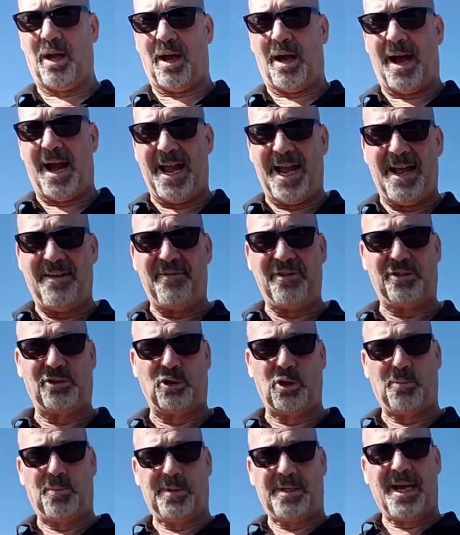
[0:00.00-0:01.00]
I have this
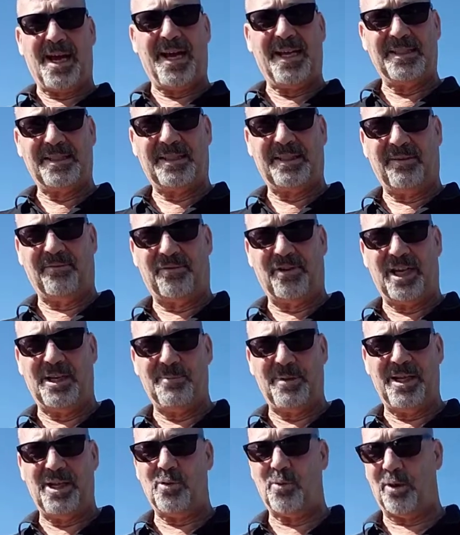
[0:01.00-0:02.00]
group of guys in front of
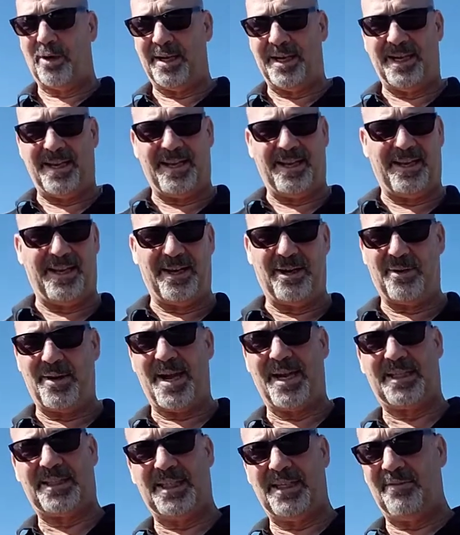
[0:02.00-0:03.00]
me who are
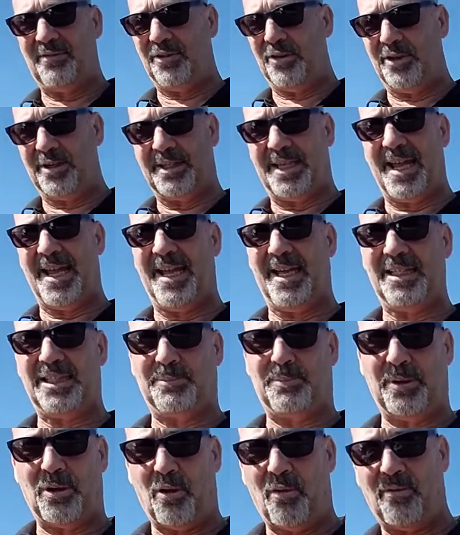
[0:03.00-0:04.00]
interactive, they're engaged,
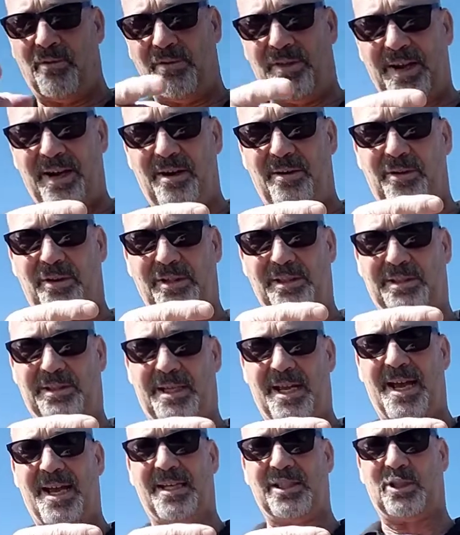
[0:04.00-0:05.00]
but over there's
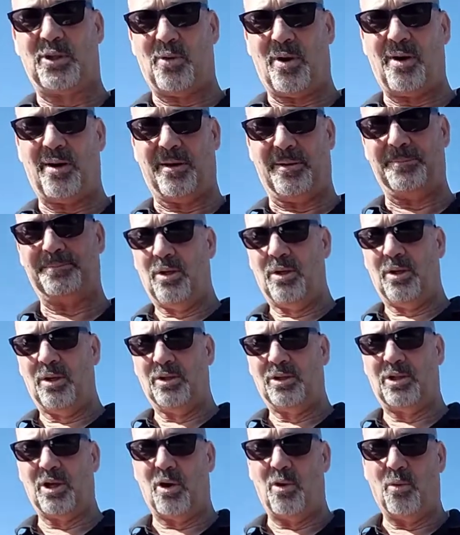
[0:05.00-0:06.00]
guys who aren't.
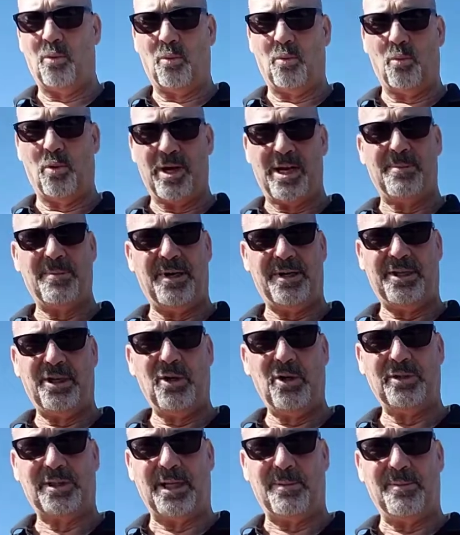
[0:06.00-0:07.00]
So what I'm going to do
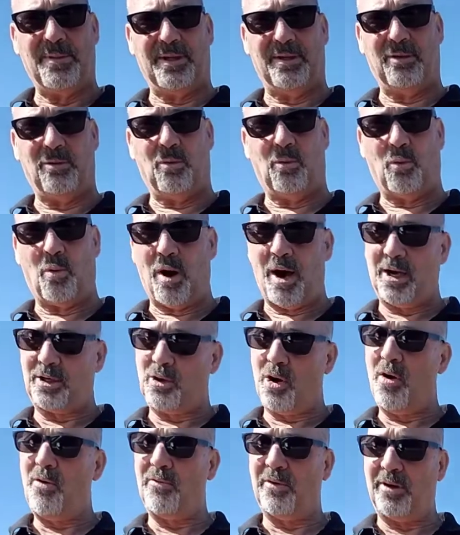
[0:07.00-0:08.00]
is I'm going to walk
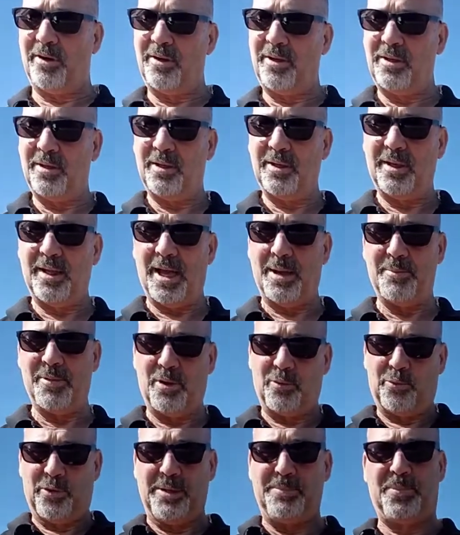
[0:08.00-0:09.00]
over, I'm
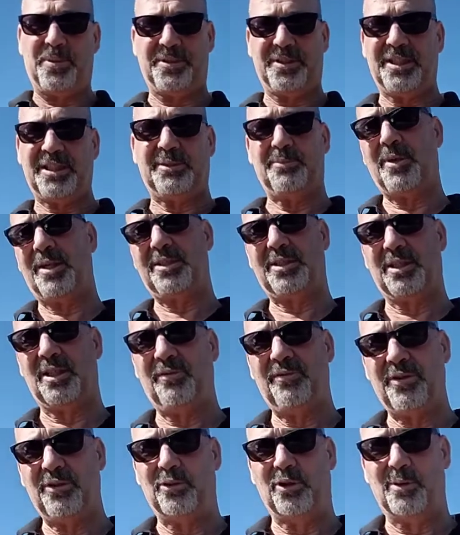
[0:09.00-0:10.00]
going to reposition
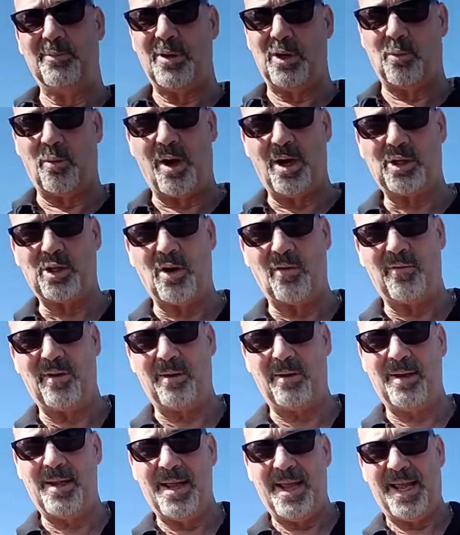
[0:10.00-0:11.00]
myself in the room, I'm going to walk
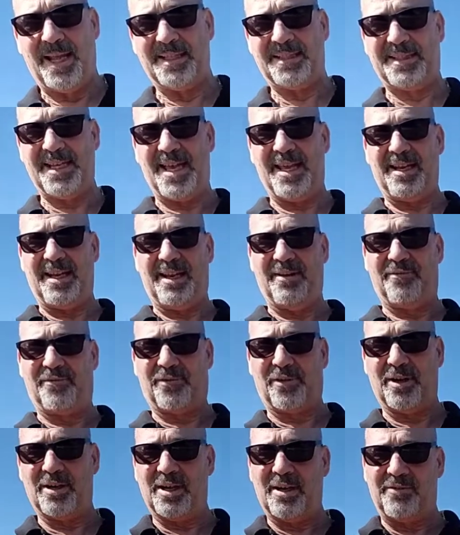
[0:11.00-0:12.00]
over and stand in
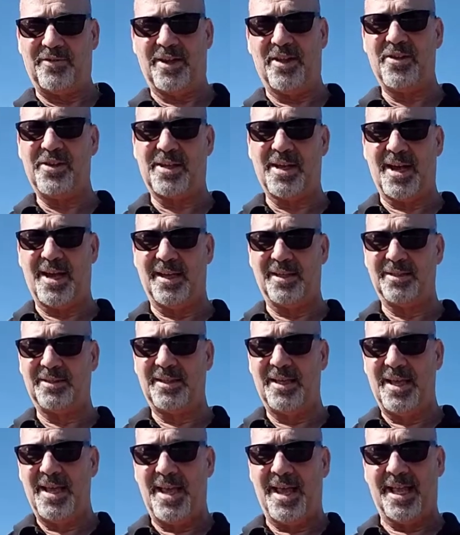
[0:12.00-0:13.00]
front of the other guys.
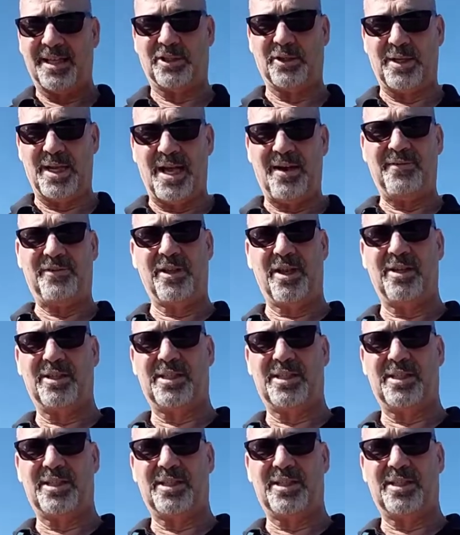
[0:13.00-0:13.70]
And so now I've done a